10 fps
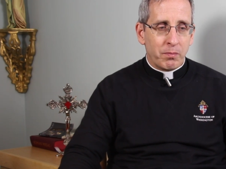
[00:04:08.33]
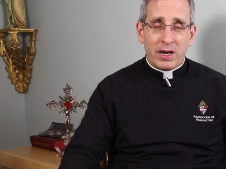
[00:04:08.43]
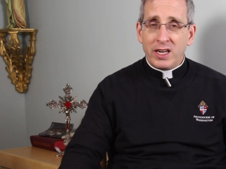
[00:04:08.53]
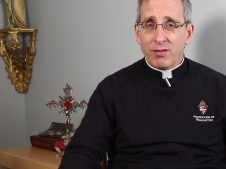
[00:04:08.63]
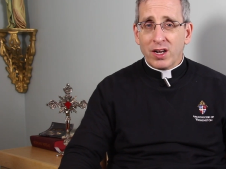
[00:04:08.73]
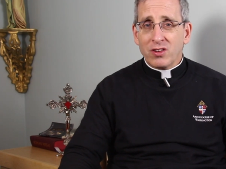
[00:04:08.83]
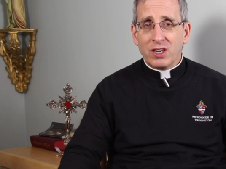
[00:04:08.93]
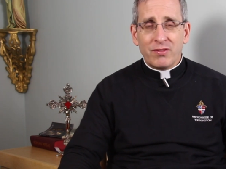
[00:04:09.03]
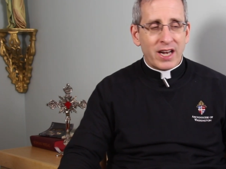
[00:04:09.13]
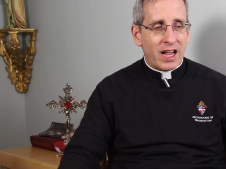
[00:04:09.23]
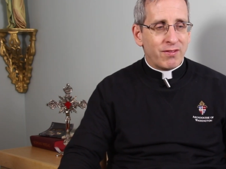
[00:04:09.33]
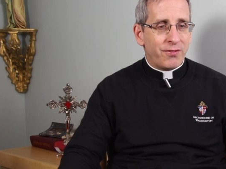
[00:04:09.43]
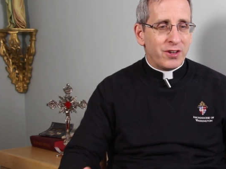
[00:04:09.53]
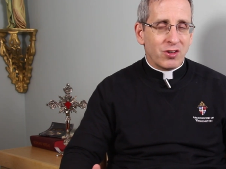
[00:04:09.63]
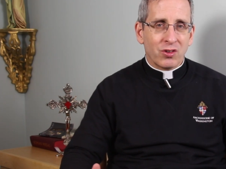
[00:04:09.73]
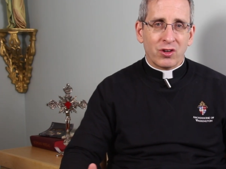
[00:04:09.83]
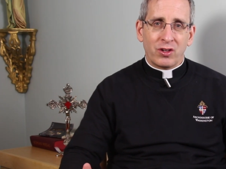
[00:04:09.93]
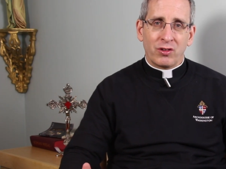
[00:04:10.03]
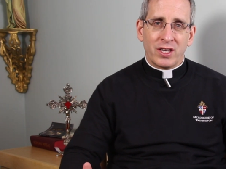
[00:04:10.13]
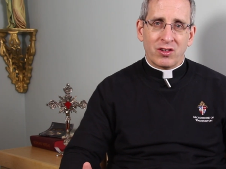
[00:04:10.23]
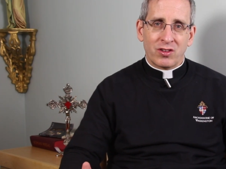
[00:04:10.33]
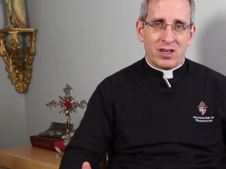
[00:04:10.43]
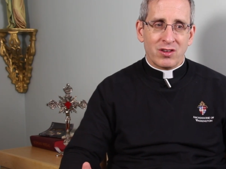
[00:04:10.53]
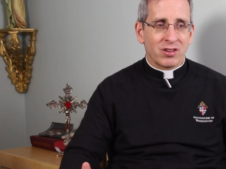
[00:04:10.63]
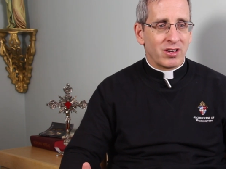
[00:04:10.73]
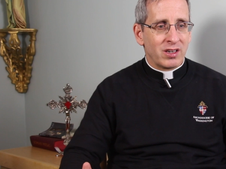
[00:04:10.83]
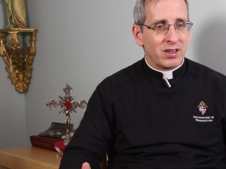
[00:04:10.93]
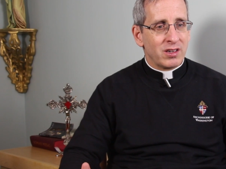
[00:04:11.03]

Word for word: Many of us even have physical illnesses,